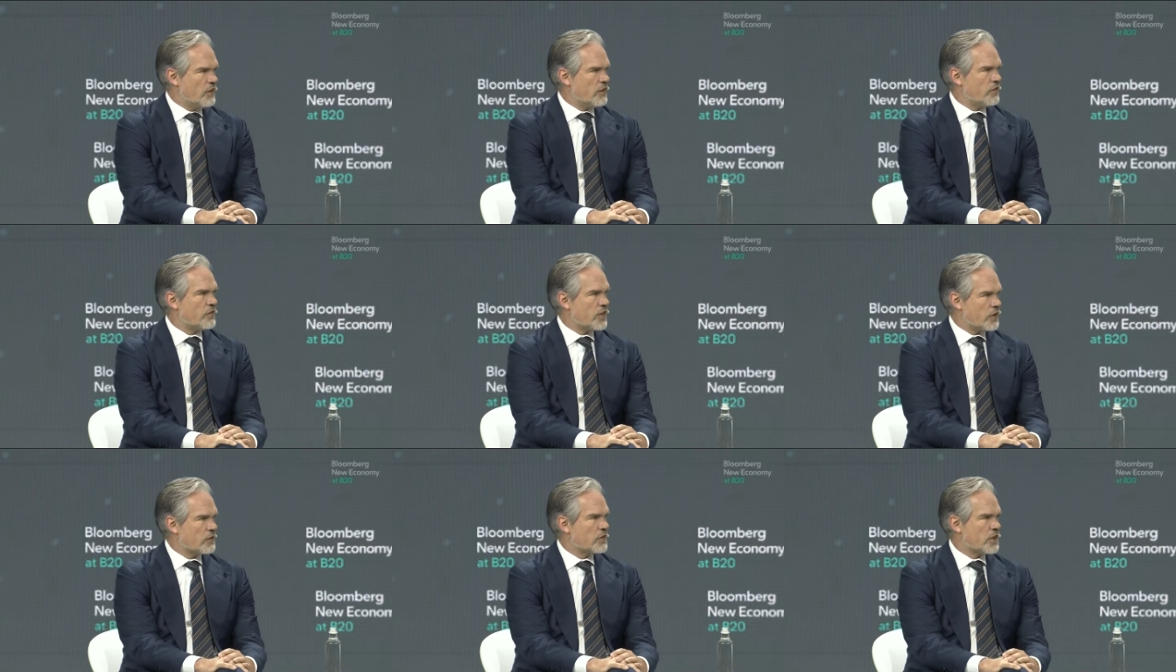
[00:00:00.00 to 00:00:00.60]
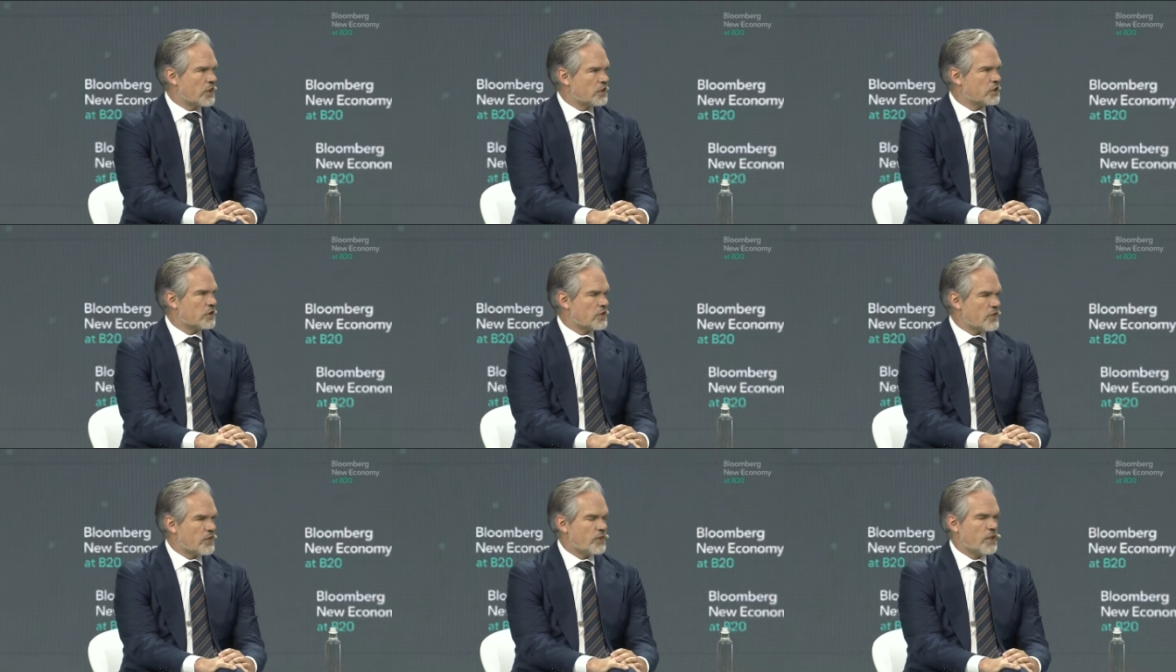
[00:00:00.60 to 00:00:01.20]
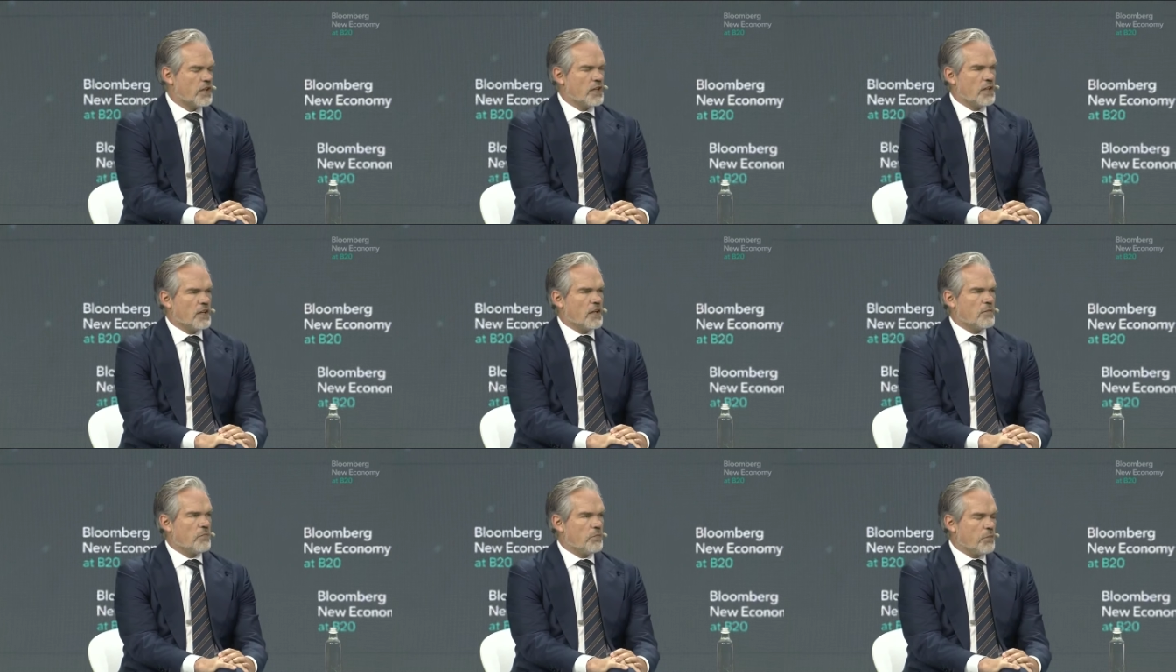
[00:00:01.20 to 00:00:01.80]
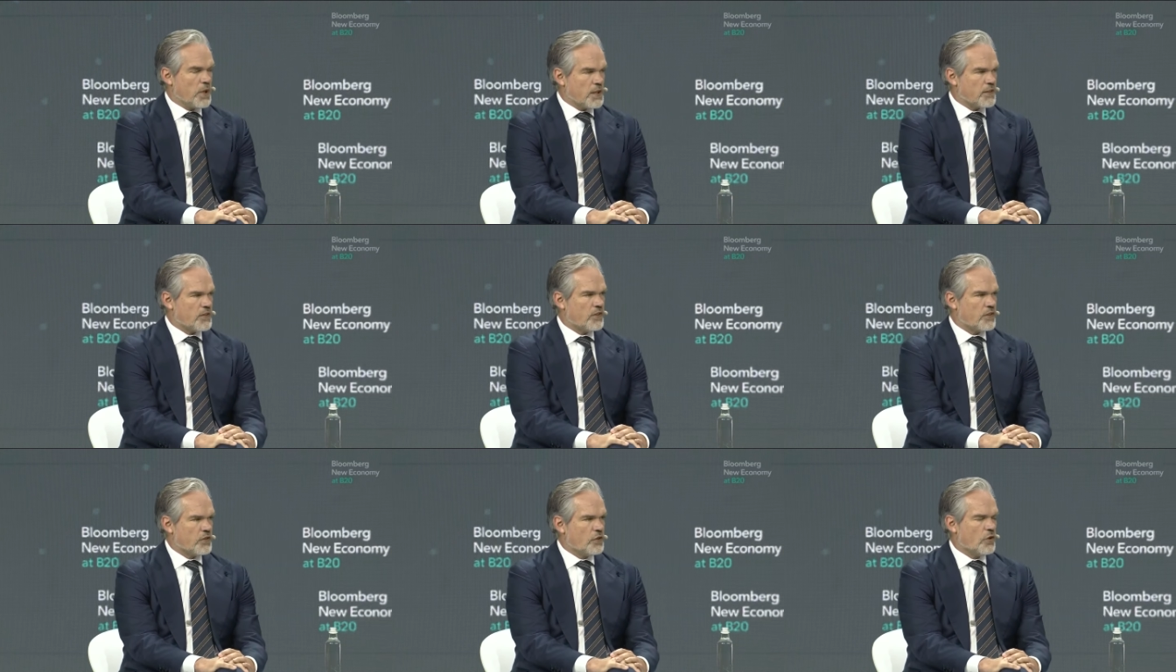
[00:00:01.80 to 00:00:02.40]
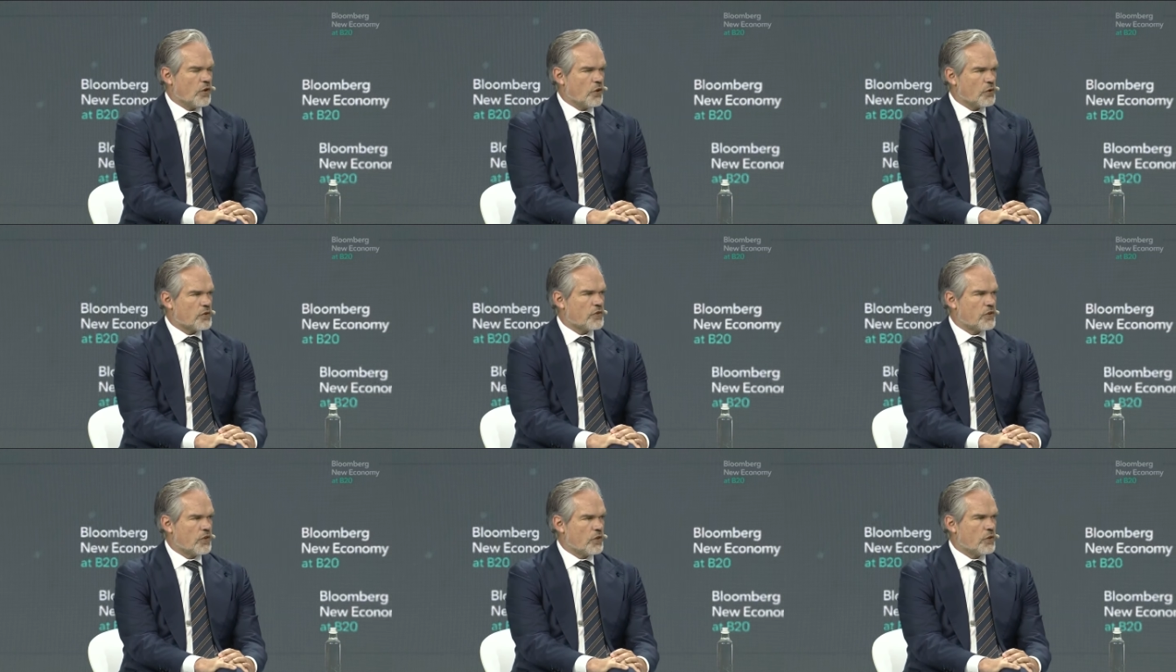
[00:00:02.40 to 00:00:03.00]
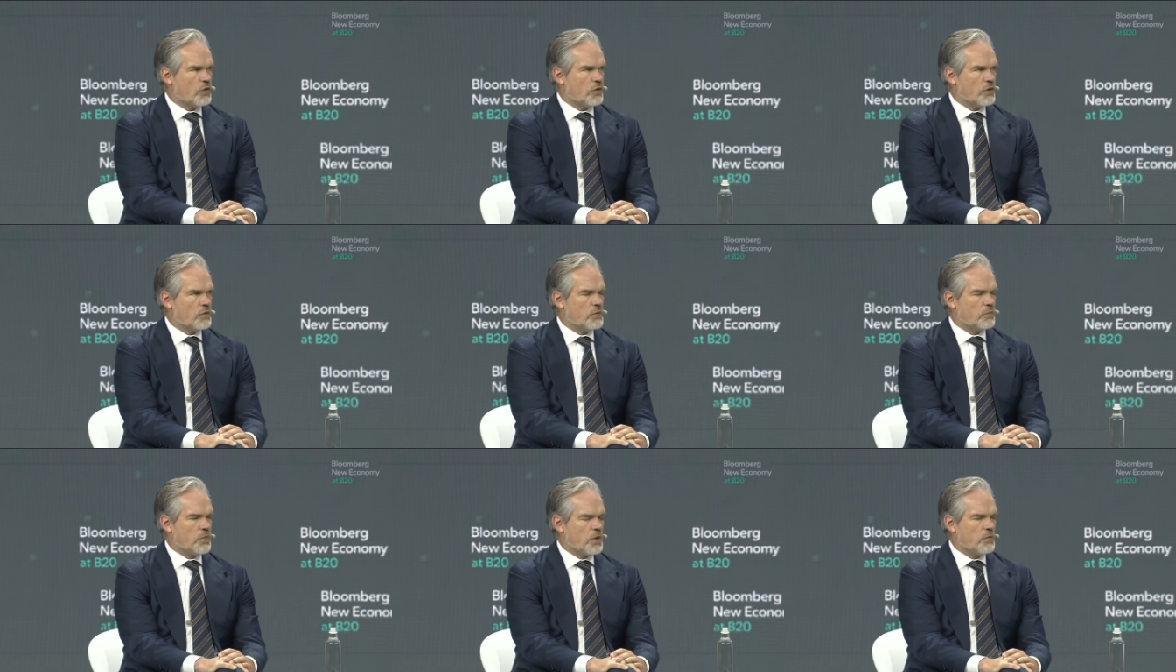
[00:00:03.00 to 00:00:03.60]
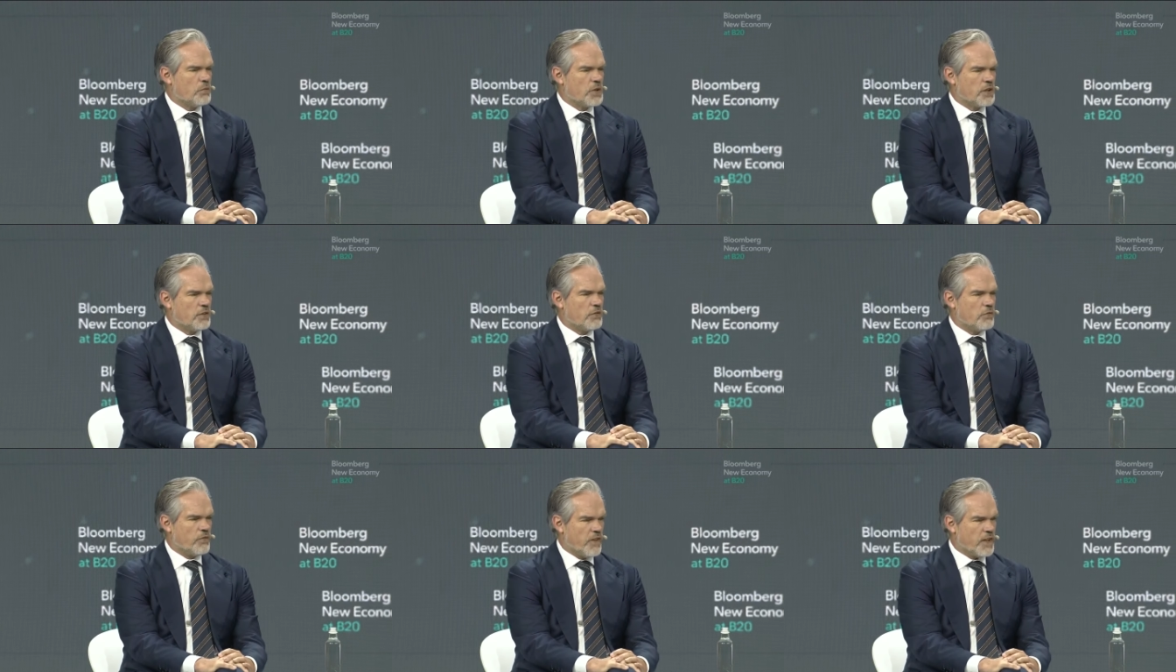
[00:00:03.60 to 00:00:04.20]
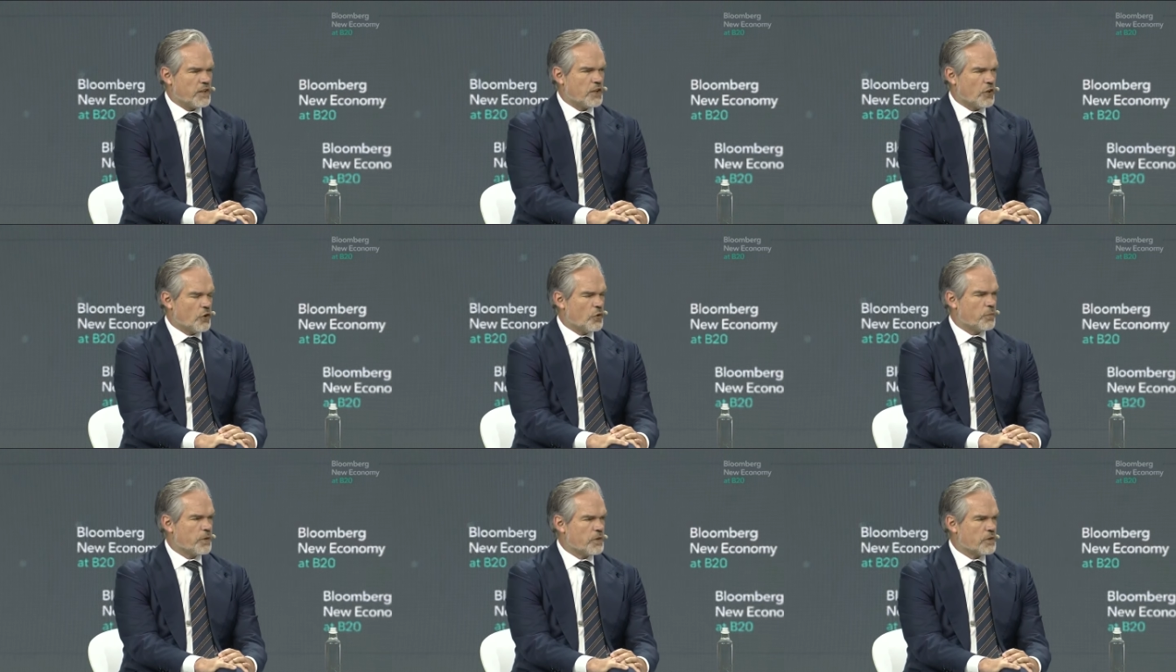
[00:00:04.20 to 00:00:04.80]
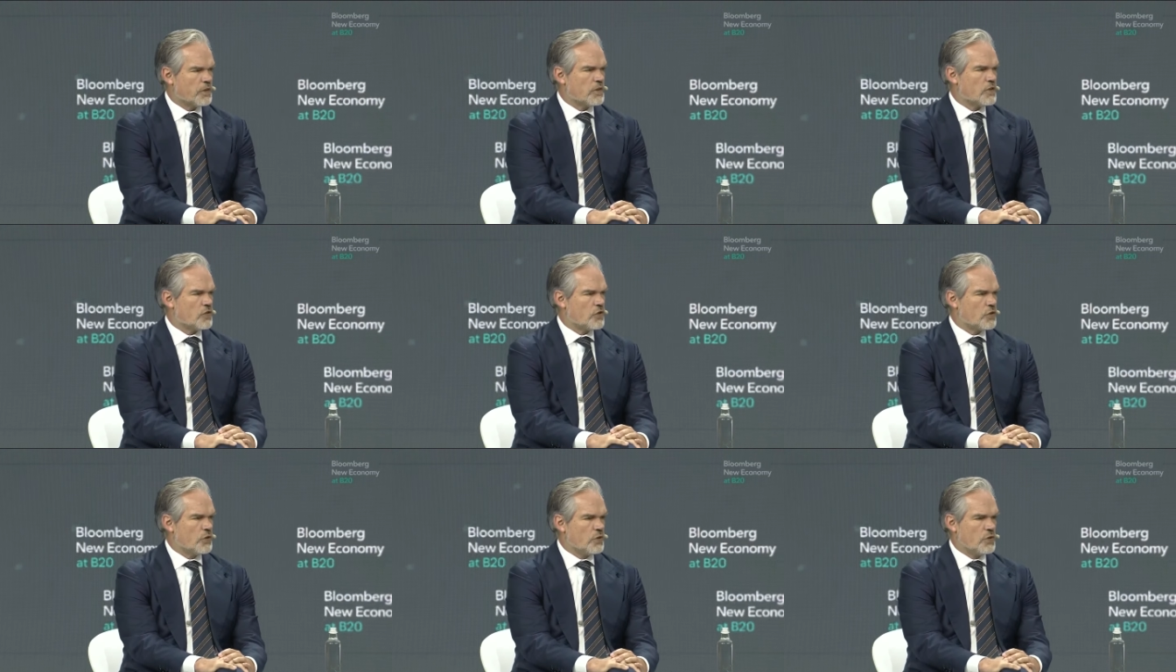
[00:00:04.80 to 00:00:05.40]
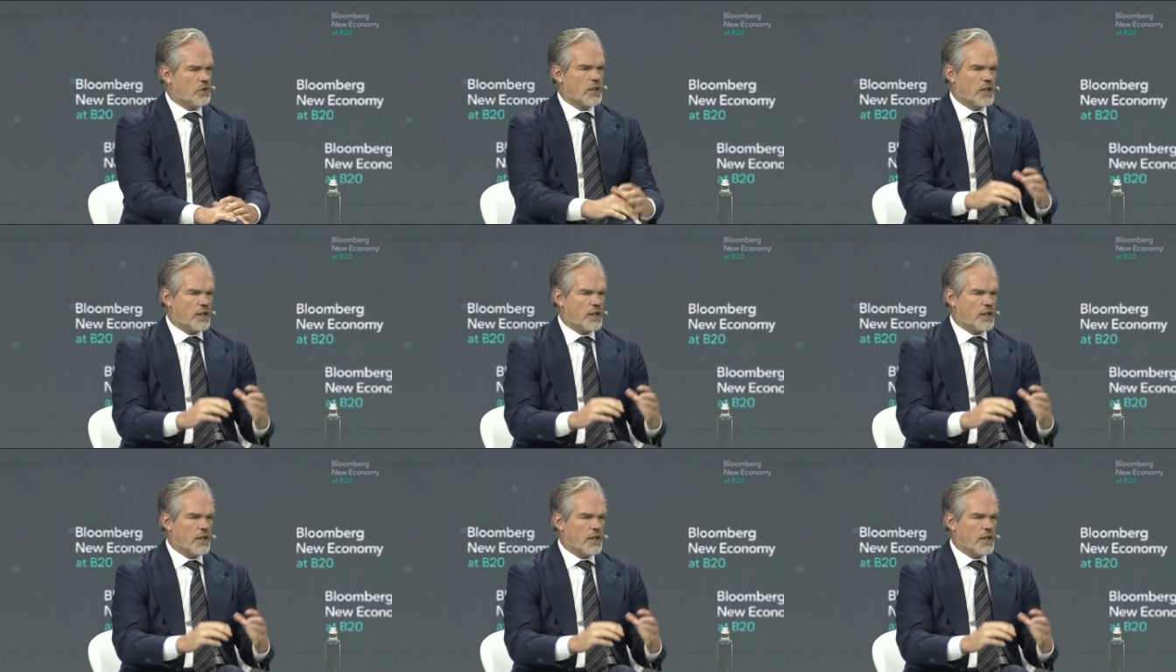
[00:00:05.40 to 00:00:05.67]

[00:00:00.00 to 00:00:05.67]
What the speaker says: foundations. But you also be very open to